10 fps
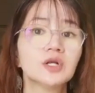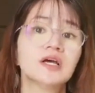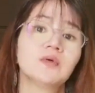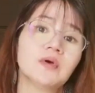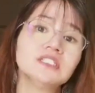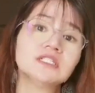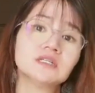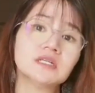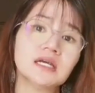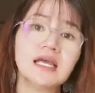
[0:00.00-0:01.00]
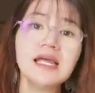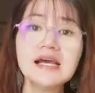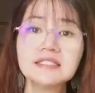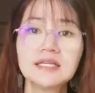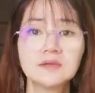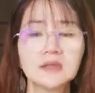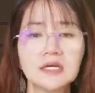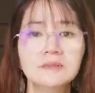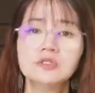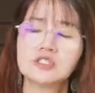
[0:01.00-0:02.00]
Ecolite Waist Tonic, it has helped
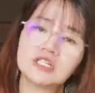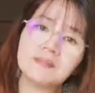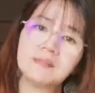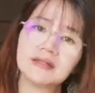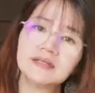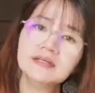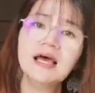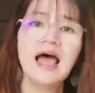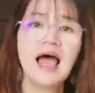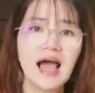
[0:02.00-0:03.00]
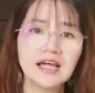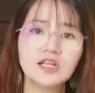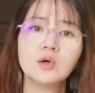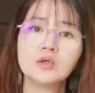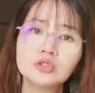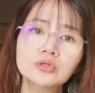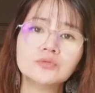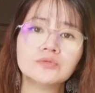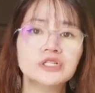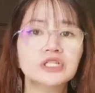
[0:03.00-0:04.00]
him to sleep better and
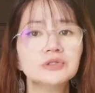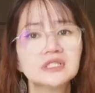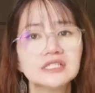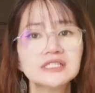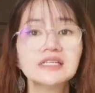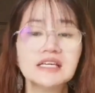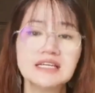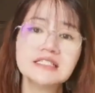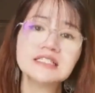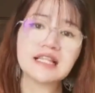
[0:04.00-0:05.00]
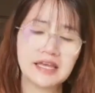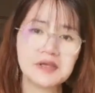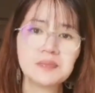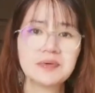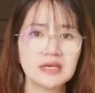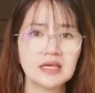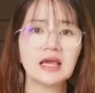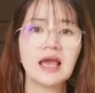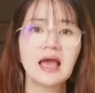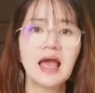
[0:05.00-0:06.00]
also reduces his night pee.
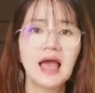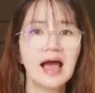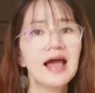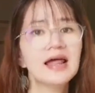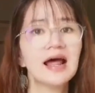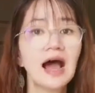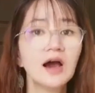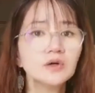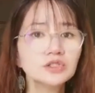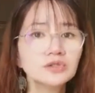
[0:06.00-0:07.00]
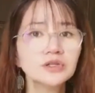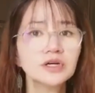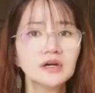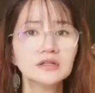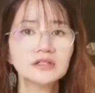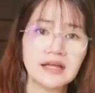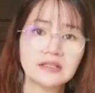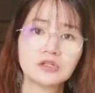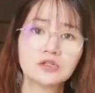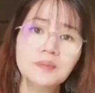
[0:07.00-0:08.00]
And I also recall that
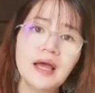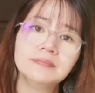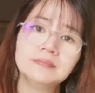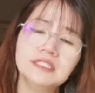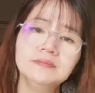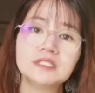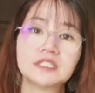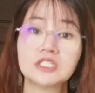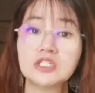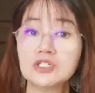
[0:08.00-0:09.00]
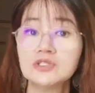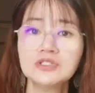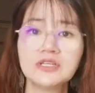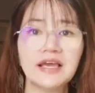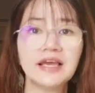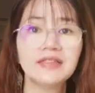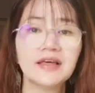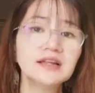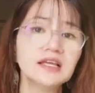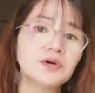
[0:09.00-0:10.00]
the group MD, Mr. Teo, saying
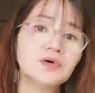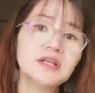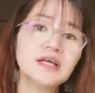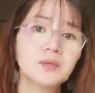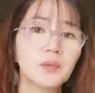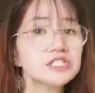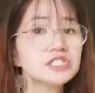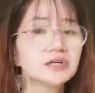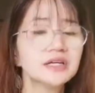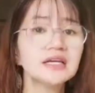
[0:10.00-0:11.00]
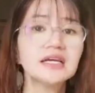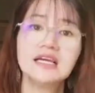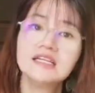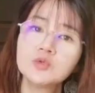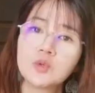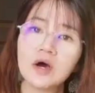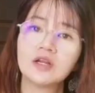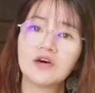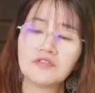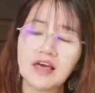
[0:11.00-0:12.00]
that Ecolite Waist Tonic is
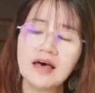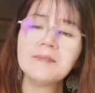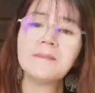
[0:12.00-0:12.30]
one of the